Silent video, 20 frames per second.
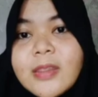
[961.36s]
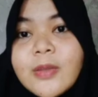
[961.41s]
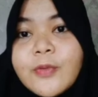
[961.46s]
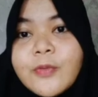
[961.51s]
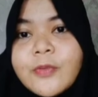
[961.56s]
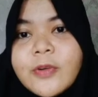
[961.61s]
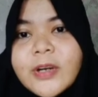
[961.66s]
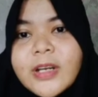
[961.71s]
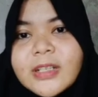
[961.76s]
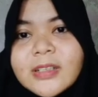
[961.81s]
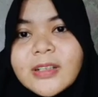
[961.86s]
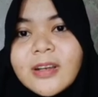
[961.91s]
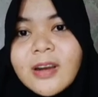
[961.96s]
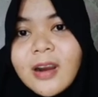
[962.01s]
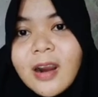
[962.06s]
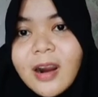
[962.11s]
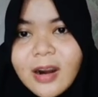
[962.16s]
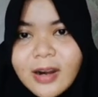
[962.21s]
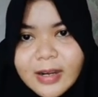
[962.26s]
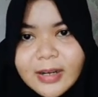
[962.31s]
word
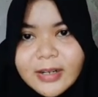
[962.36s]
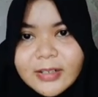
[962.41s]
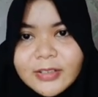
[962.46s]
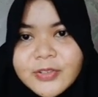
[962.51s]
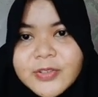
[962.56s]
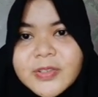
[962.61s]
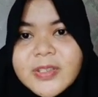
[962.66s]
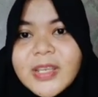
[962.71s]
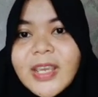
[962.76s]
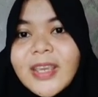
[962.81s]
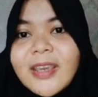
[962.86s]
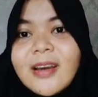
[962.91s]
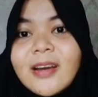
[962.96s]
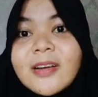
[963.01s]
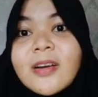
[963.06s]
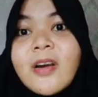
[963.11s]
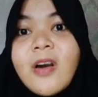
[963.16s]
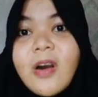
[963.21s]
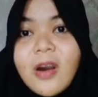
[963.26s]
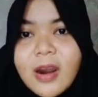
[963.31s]
car to say a
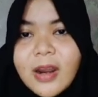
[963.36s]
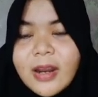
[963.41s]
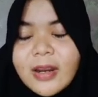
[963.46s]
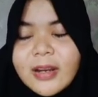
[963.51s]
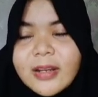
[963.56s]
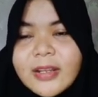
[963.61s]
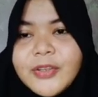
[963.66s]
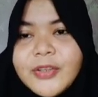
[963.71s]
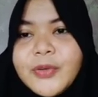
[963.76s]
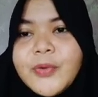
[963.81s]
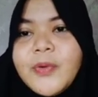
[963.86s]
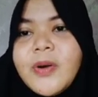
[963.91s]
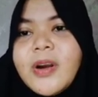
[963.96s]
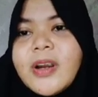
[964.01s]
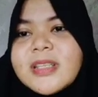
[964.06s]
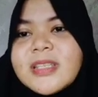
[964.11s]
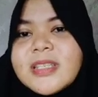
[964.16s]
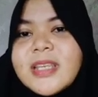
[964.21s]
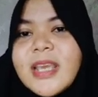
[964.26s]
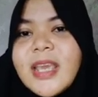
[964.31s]
car, you are
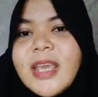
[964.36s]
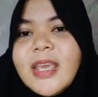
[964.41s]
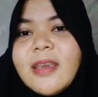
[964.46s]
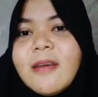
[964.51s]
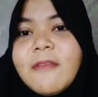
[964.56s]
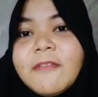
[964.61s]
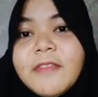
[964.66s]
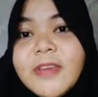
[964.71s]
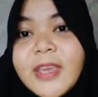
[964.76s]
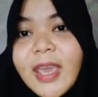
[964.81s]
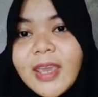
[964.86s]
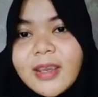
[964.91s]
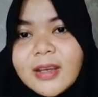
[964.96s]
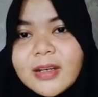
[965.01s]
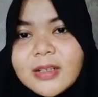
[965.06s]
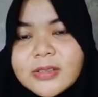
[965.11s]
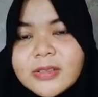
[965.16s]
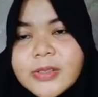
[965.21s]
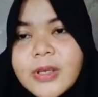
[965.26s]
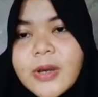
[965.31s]
saying a vehicle.
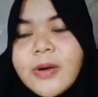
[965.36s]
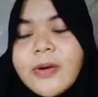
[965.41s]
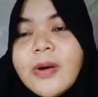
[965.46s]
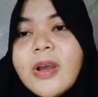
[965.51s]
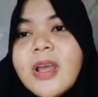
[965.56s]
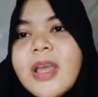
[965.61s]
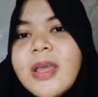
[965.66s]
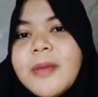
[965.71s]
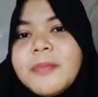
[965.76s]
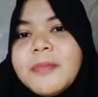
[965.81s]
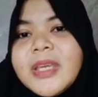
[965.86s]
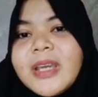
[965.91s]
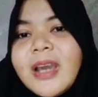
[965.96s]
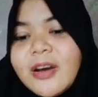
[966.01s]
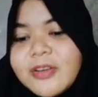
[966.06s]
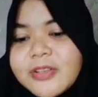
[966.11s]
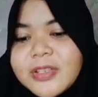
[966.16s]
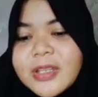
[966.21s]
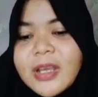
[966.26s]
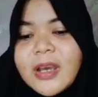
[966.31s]
So
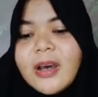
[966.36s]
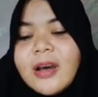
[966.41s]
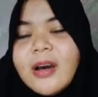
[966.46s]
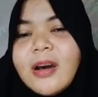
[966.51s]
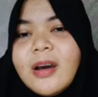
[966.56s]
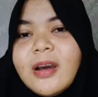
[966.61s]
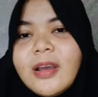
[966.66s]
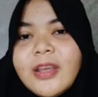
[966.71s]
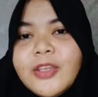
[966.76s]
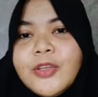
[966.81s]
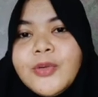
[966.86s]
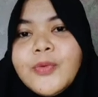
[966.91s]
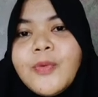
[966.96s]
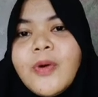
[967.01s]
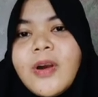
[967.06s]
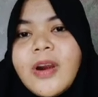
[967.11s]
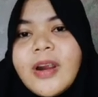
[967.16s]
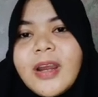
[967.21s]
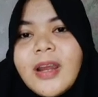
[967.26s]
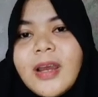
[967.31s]
because you
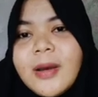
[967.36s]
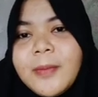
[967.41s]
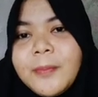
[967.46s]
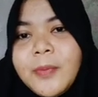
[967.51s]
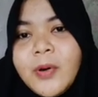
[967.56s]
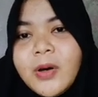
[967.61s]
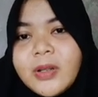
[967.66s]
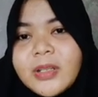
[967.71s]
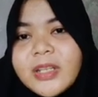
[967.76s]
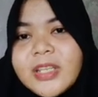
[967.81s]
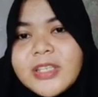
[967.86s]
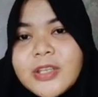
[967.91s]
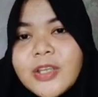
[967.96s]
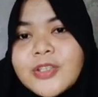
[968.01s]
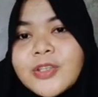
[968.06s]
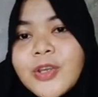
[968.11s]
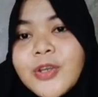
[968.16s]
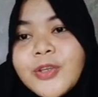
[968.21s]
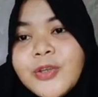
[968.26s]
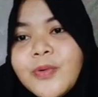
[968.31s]
are a police, so
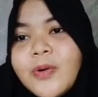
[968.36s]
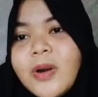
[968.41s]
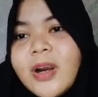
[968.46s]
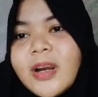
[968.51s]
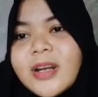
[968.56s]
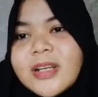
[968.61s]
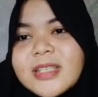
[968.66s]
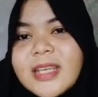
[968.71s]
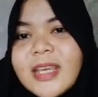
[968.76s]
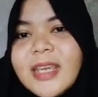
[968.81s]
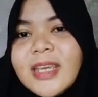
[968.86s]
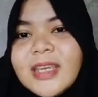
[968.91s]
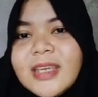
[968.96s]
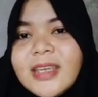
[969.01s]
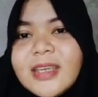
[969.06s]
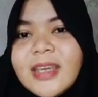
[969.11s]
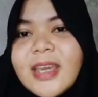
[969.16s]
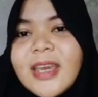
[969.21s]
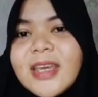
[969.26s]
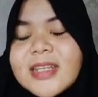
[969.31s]
you are saying
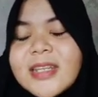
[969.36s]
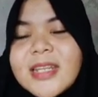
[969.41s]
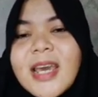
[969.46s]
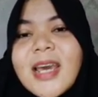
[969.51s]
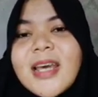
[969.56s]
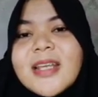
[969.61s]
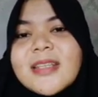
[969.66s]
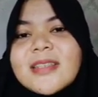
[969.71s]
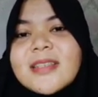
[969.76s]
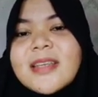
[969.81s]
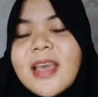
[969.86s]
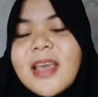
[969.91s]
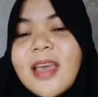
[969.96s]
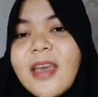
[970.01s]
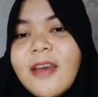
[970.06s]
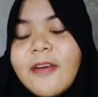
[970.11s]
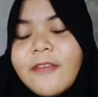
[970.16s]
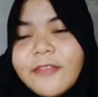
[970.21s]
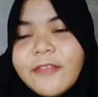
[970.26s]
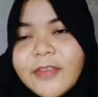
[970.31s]
it as
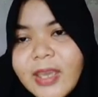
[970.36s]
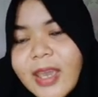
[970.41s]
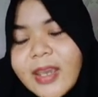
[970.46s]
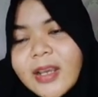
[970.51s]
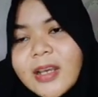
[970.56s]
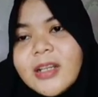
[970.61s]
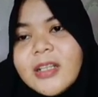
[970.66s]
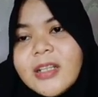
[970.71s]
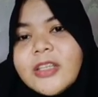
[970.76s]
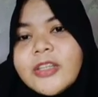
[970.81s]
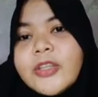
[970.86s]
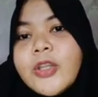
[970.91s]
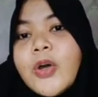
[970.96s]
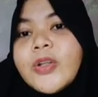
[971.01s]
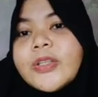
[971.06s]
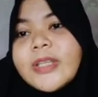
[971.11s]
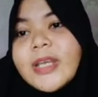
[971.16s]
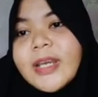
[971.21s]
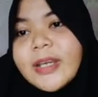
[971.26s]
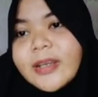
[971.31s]
vehicle, not
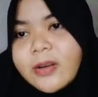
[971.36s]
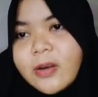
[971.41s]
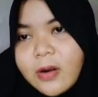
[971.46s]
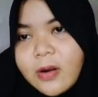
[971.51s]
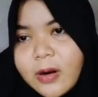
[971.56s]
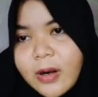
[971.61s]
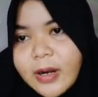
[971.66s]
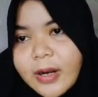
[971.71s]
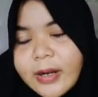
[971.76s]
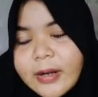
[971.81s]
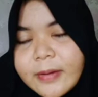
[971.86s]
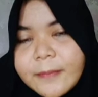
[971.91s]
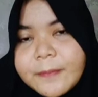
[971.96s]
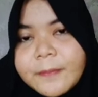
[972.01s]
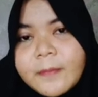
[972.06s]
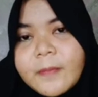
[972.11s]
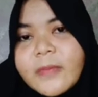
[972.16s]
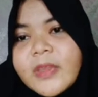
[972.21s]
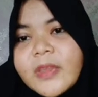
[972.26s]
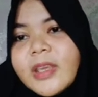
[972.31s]
a car.
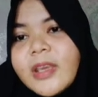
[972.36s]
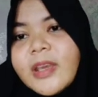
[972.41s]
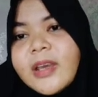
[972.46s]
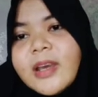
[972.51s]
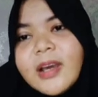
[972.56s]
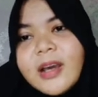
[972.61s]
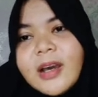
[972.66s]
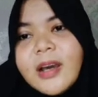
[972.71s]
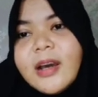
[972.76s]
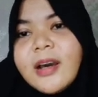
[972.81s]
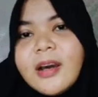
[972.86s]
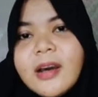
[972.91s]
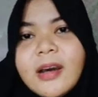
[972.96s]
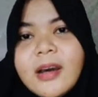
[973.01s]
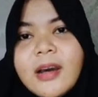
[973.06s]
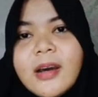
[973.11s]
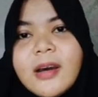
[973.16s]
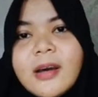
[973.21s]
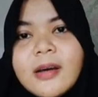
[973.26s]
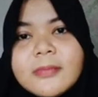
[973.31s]

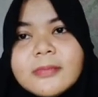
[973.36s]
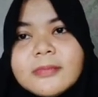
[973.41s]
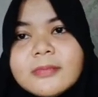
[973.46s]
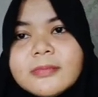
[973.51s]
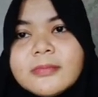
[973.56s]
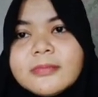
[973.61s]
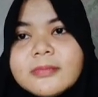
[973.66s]
Um,